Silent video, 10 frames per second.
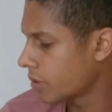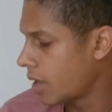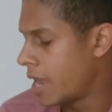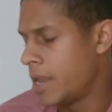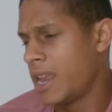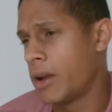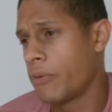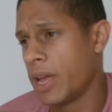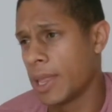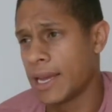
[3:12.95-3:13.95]
And then I
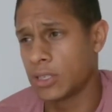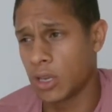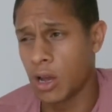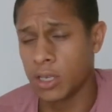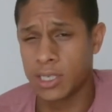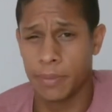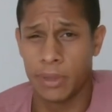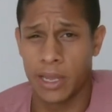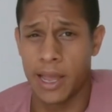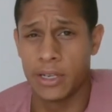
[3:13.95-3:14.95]
realised the cost
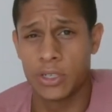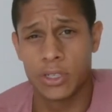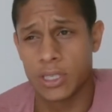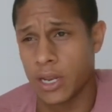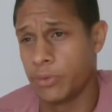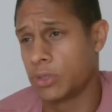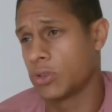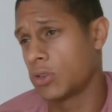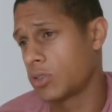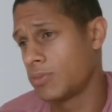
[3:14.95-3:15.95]
implications, and it was
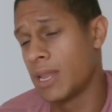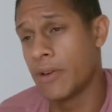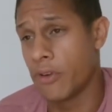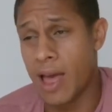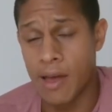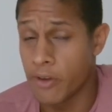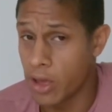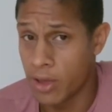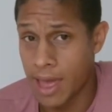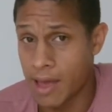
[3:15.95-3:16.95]
just never, ever,